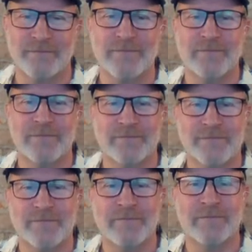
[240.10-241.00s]

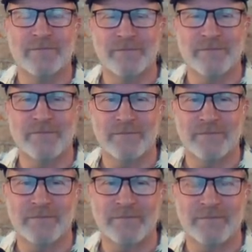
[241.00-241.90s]

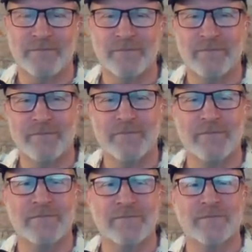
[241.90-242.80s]

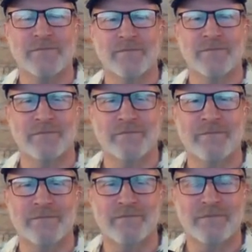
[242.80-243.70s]

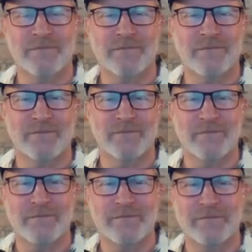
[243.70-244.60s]

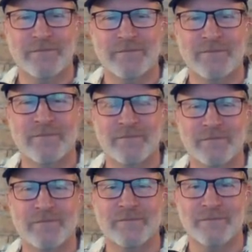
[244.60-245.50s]

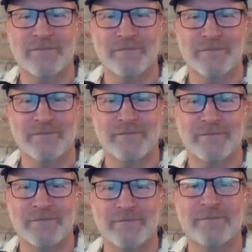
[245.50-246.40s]

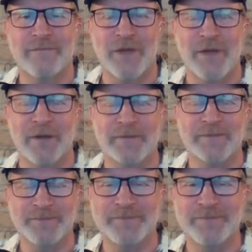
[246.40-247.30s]

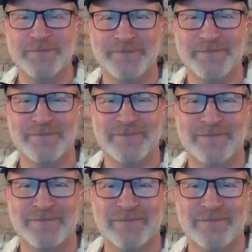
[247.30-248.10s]
No words are spoken by the person on screen.